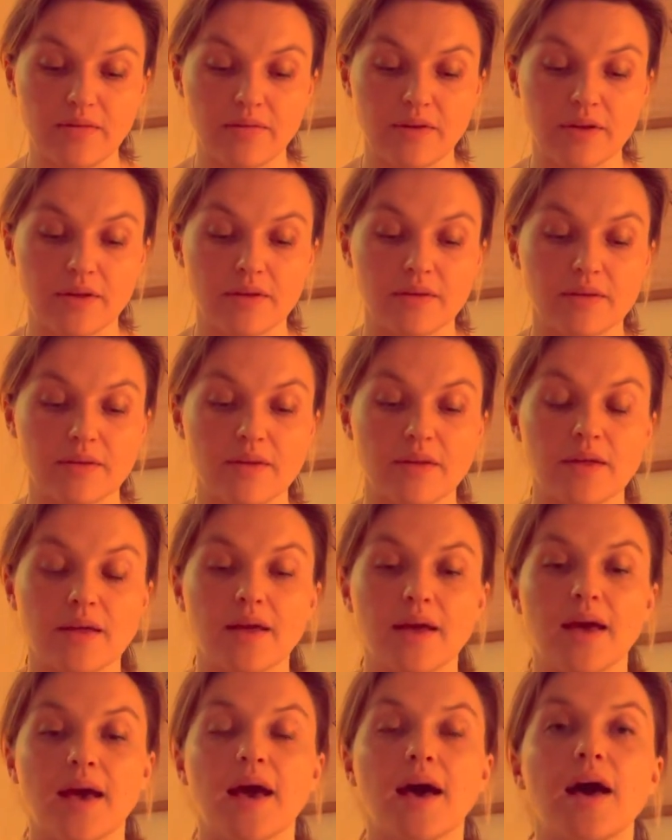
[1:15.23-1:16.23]
it.
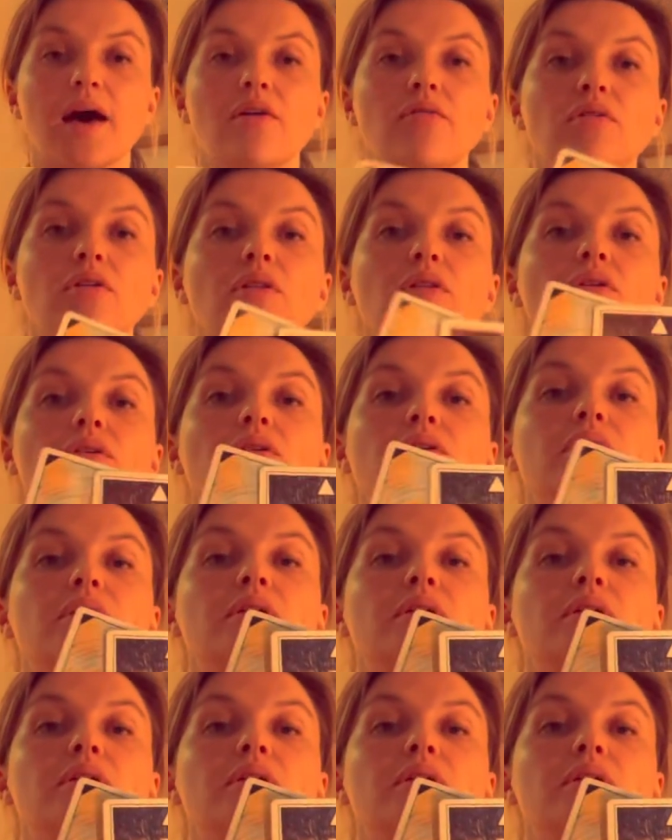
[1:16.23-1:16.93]
Have a look.